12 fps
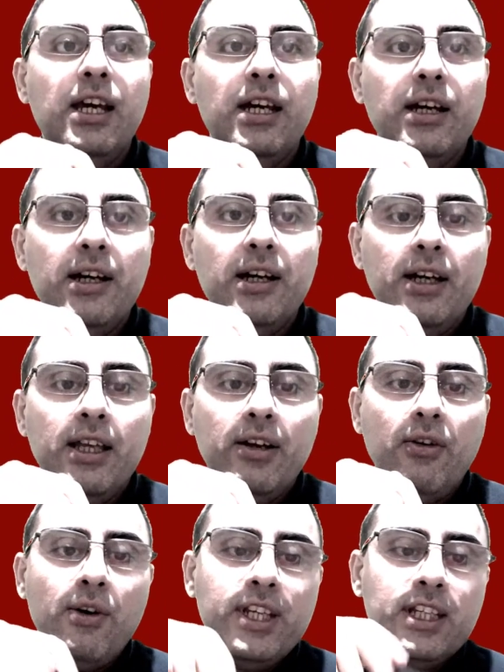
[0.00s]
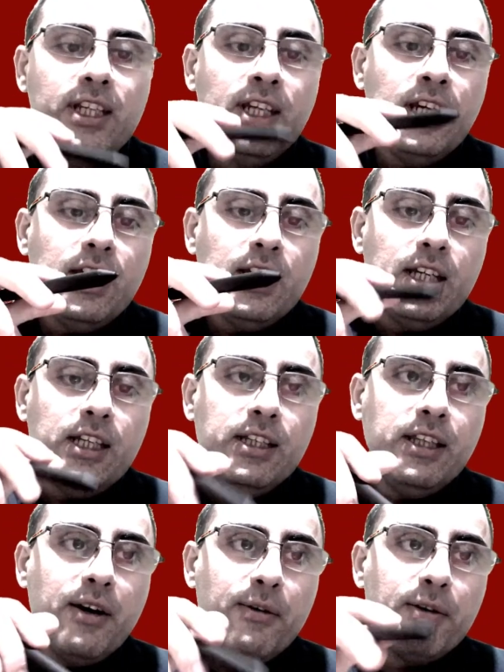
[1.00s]
or he
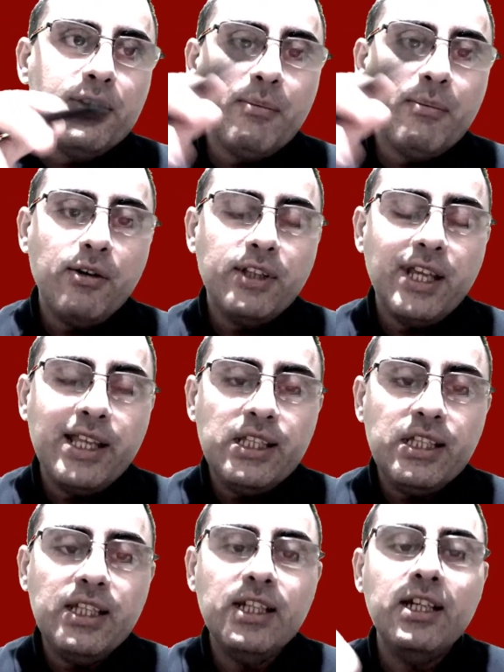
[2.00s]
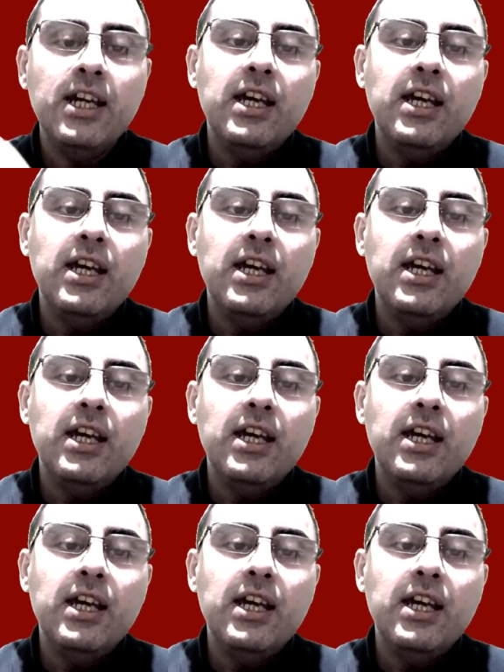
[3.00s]
nervous about anything.